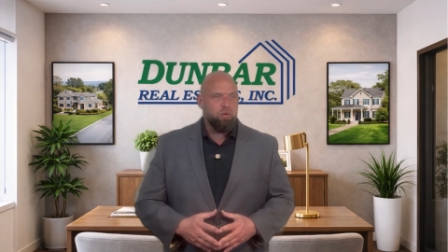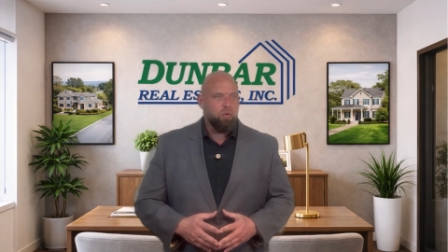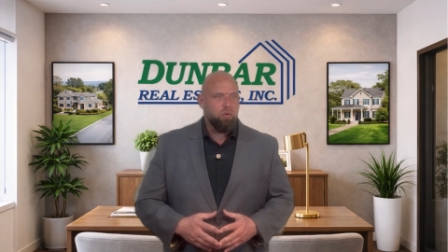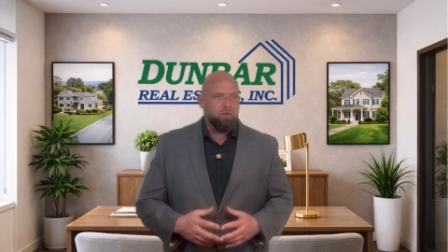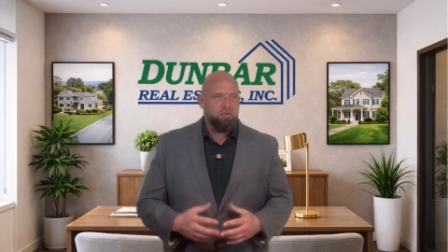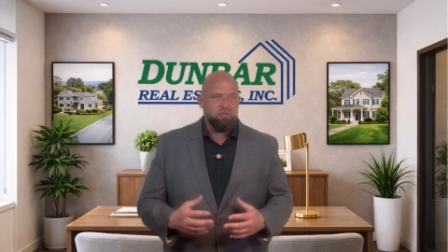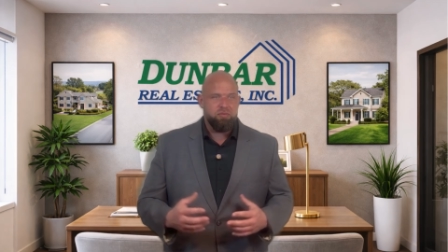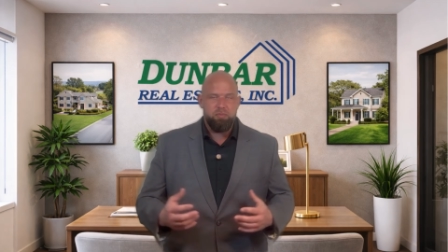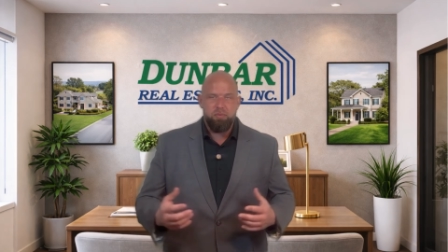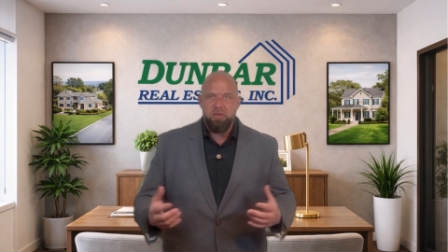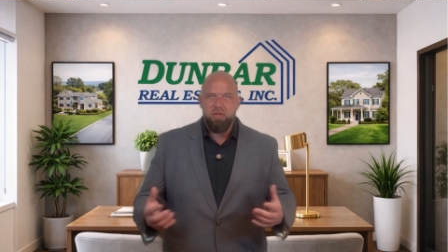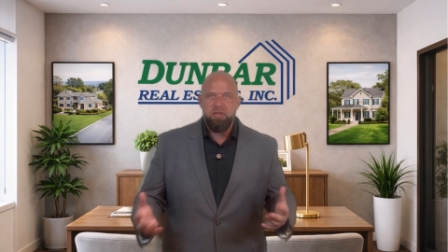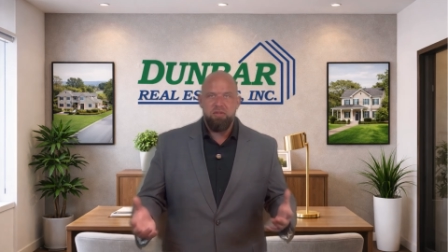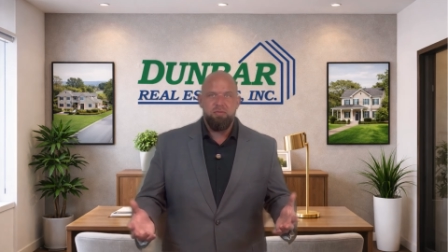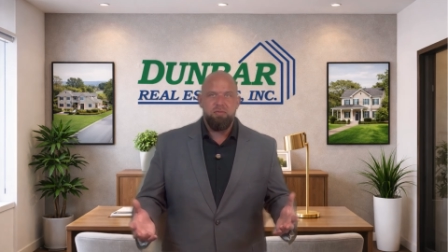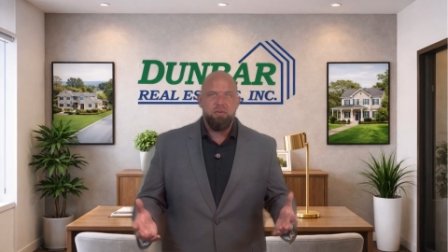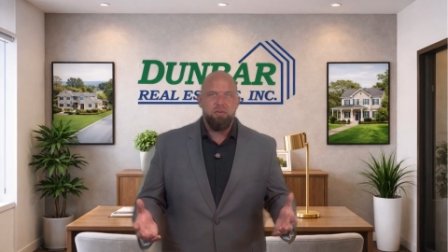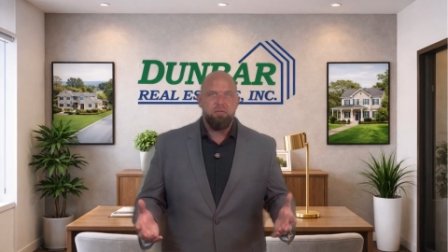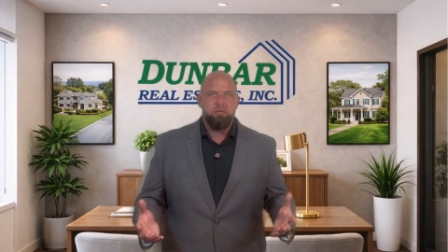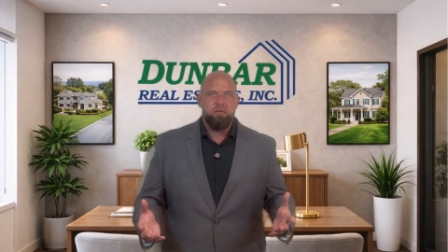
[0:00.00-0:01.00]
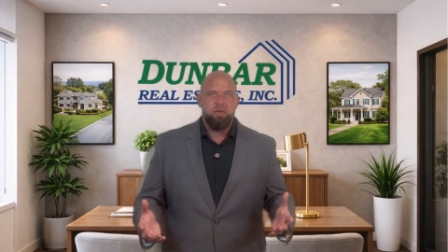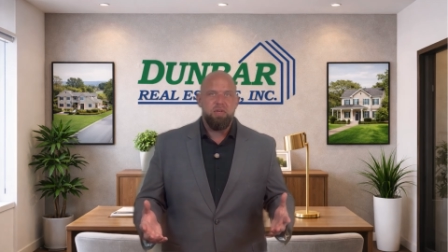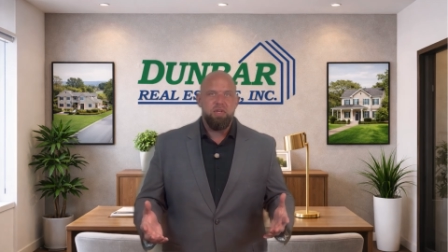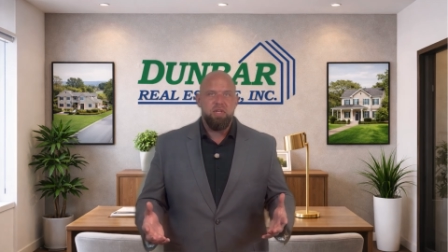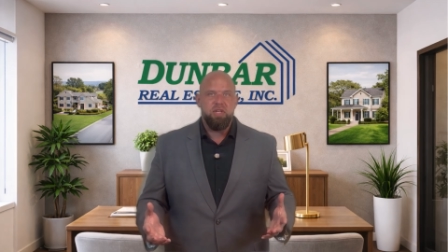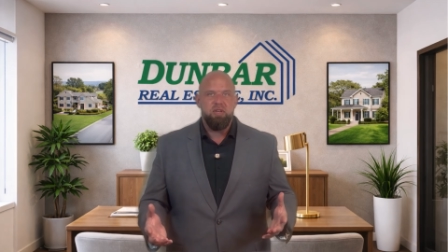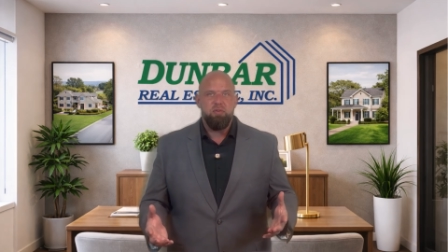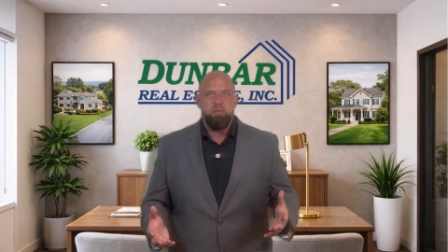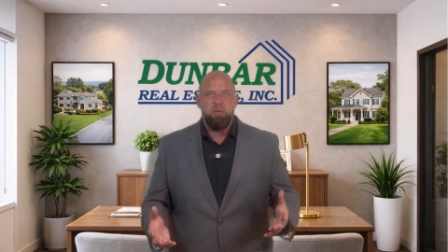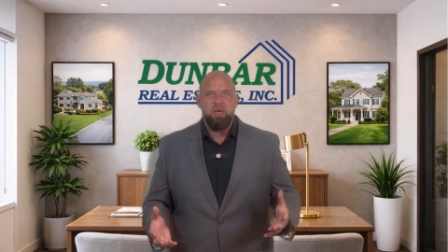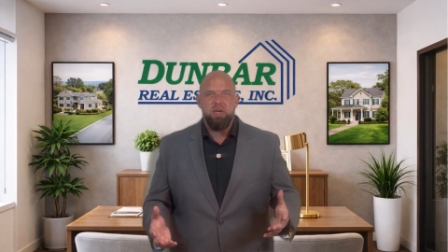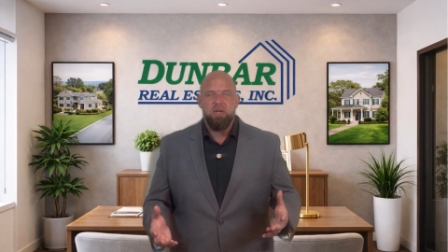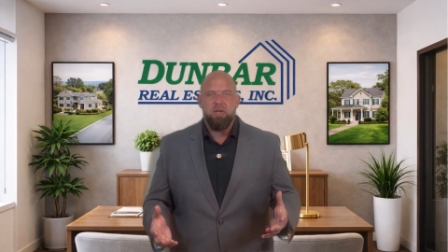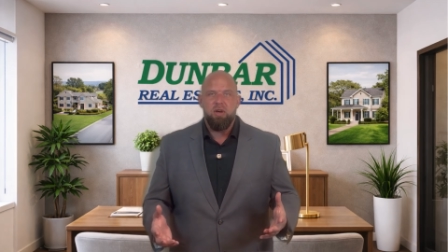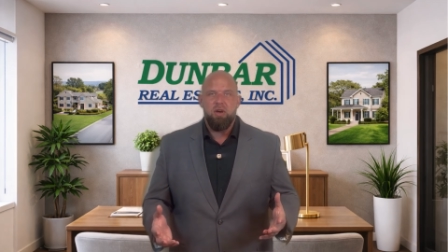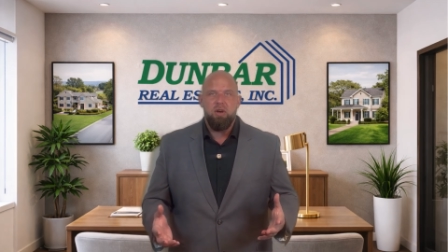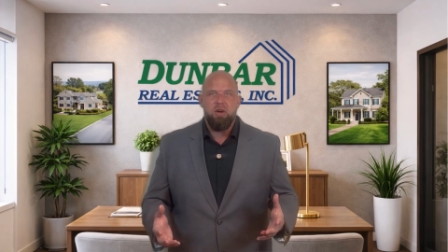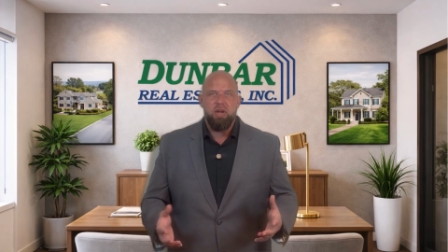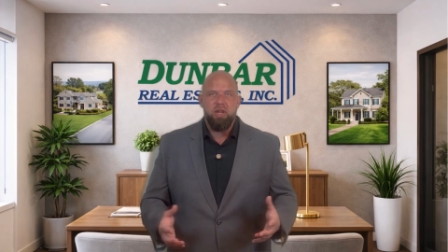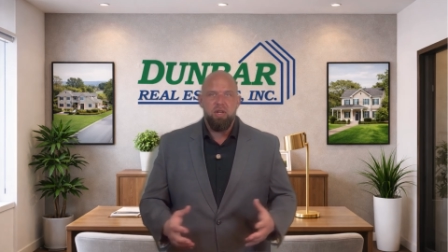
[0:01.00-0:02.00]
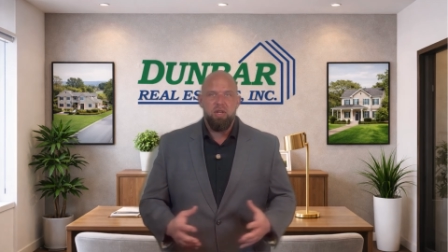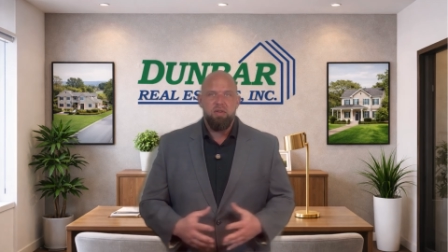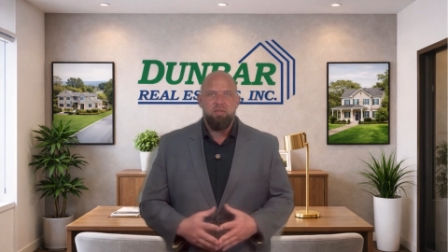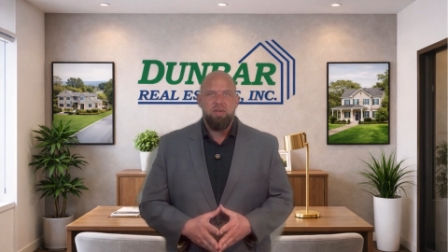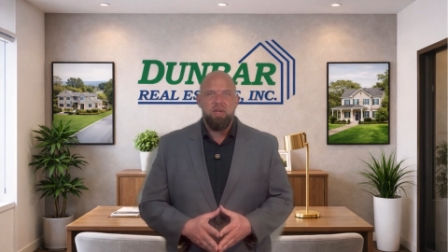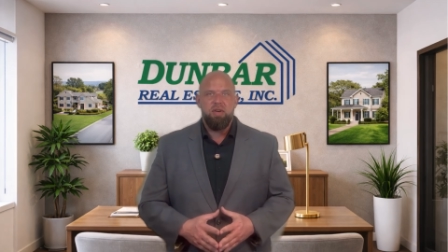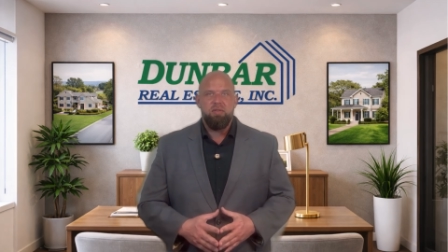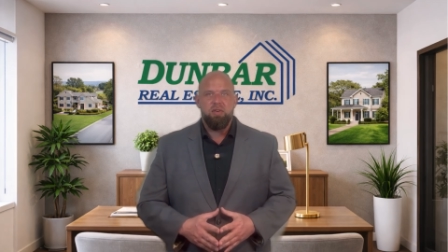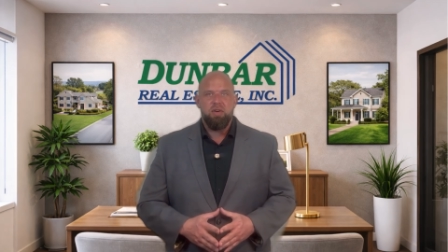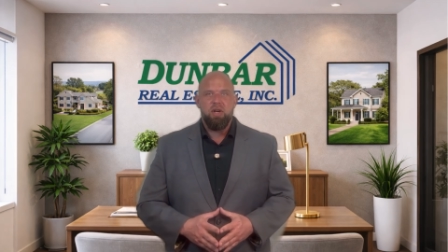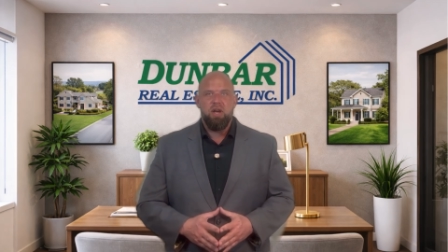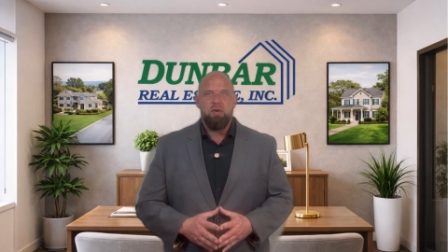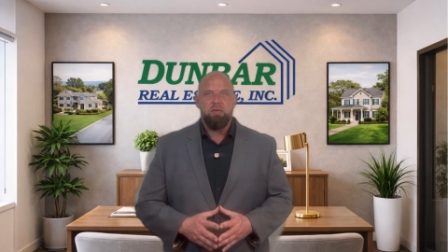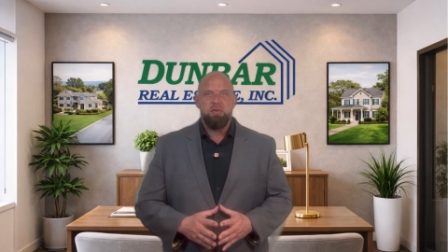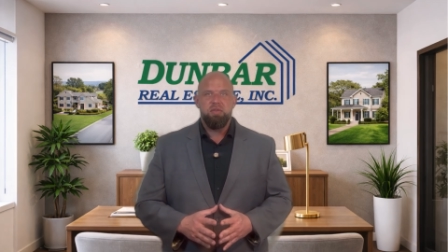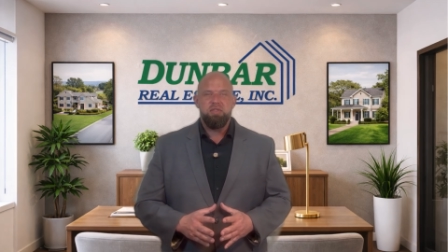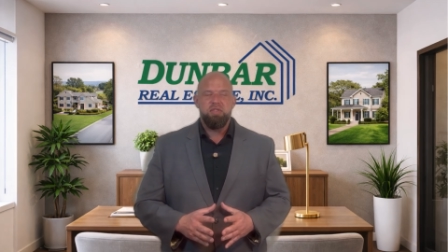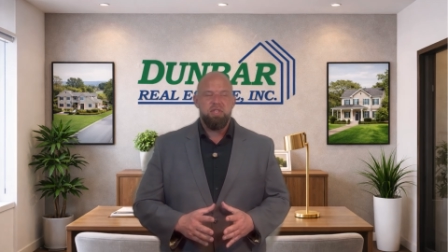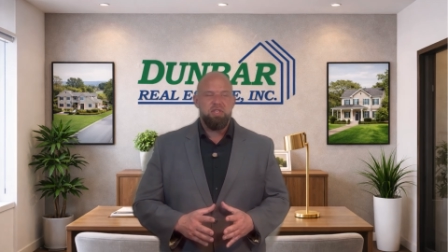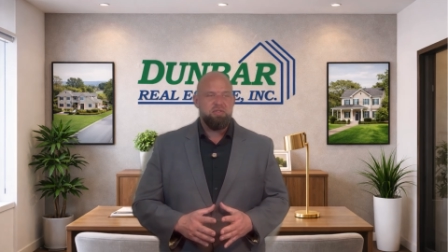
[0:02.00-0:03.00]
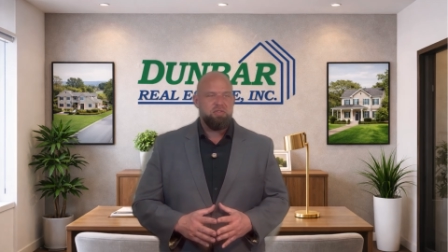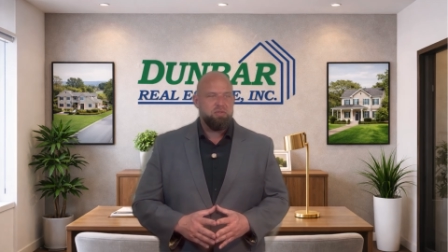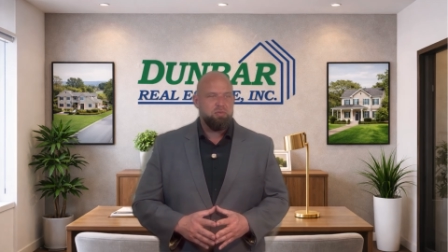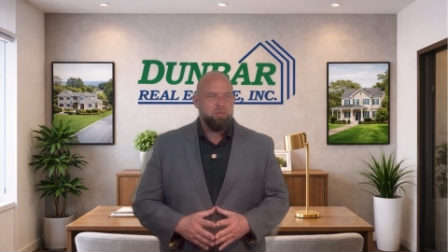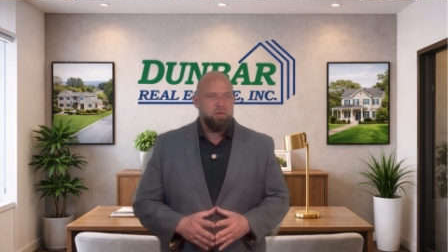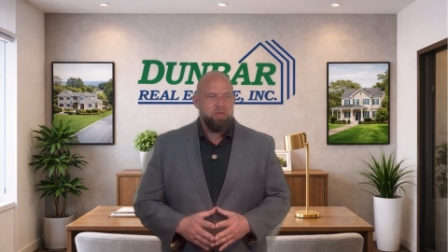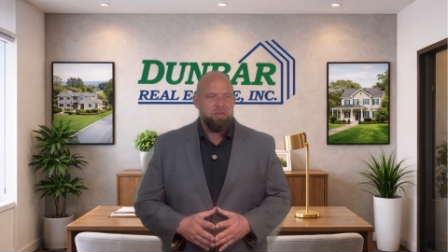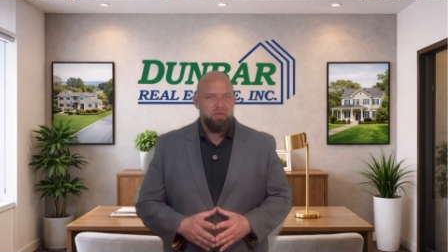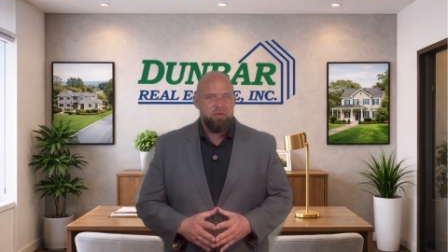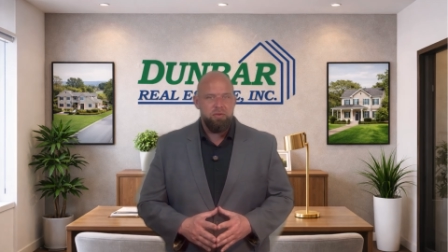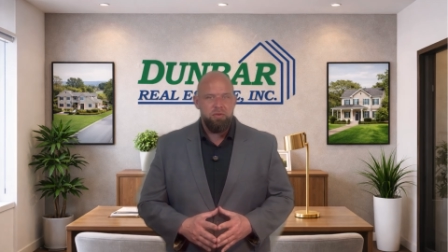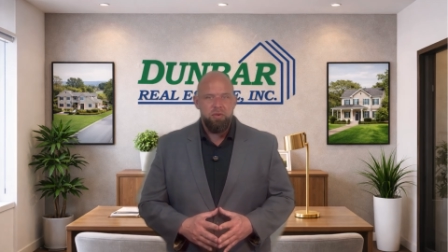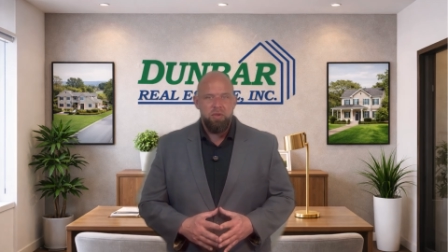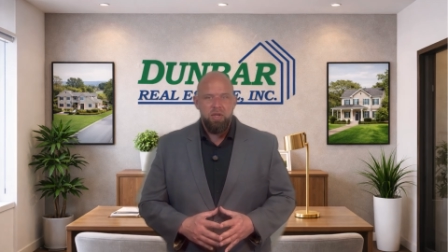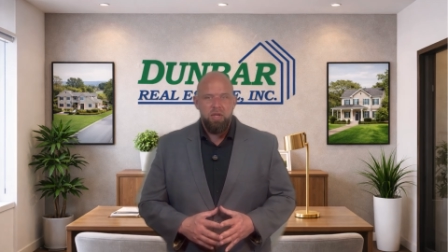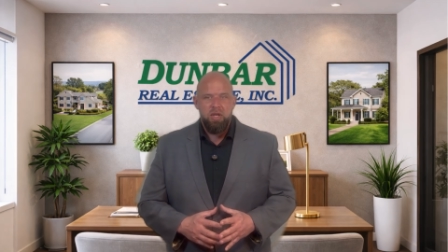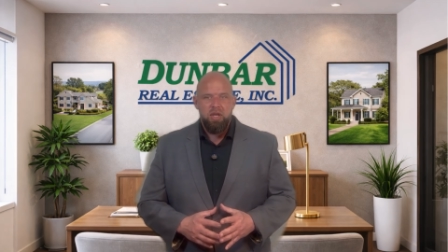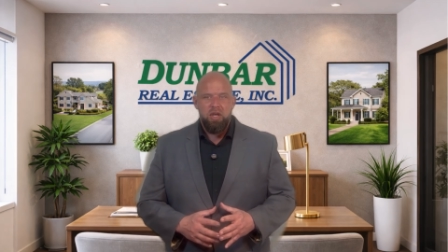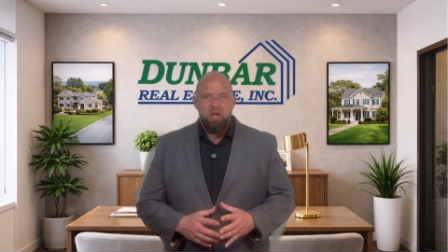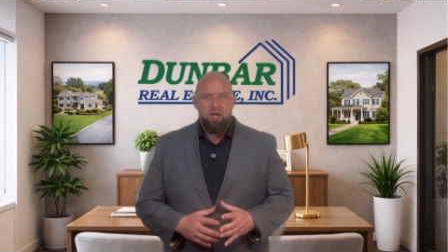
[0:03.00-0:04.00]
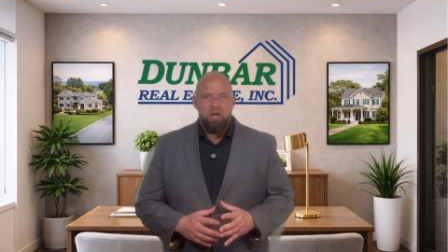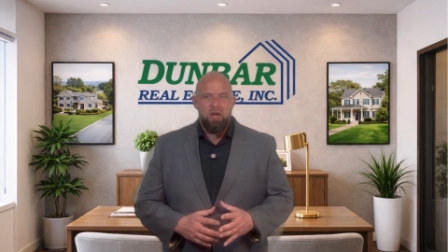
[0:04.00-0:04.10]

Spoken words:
And of course, please feel free to give me a call. I'd love to have a conversation with you.